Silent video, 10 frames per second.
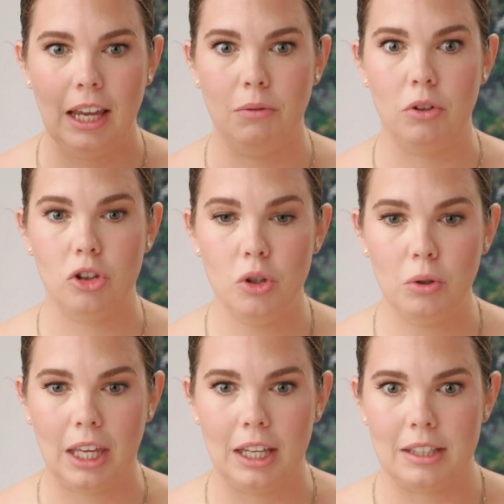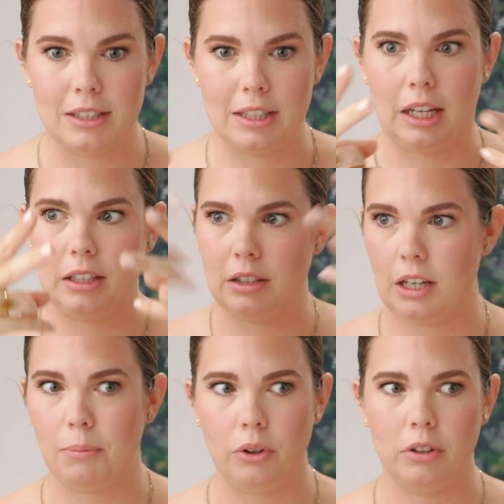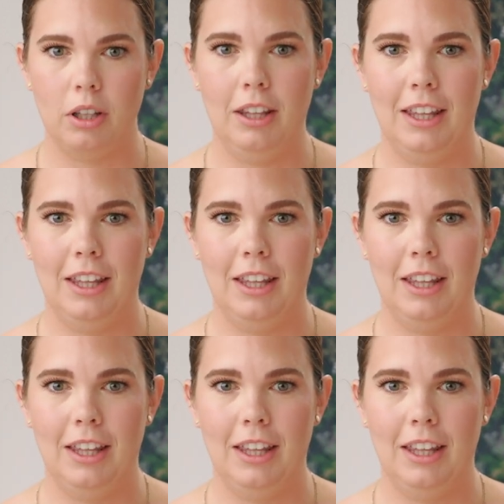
And with 2 kids, it's like doubled.